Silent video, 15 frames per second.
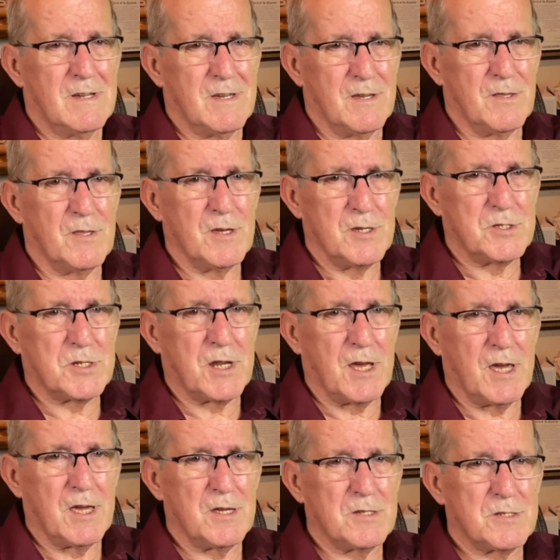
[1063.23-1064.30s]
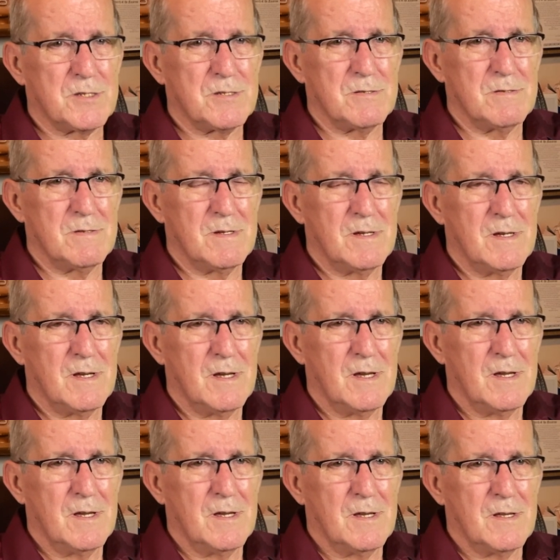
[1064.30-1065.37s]
in these days,
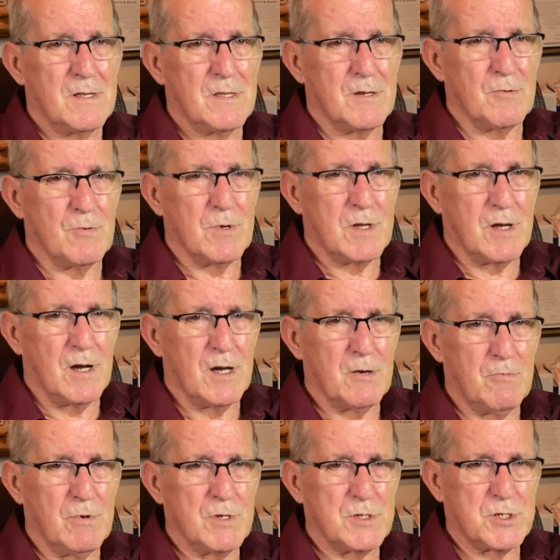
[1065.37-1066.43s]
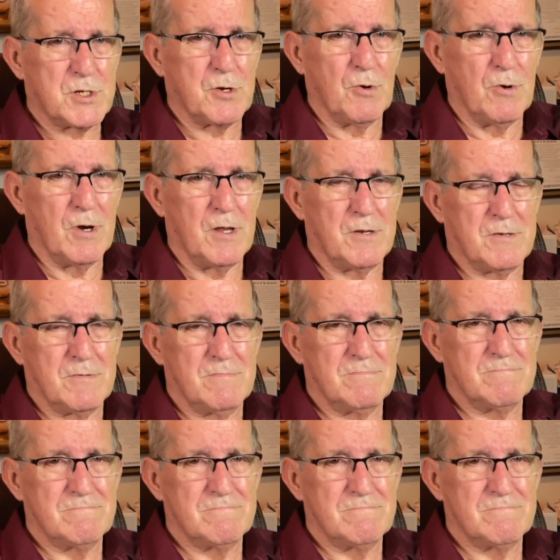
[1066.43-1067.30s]
that God will restore it.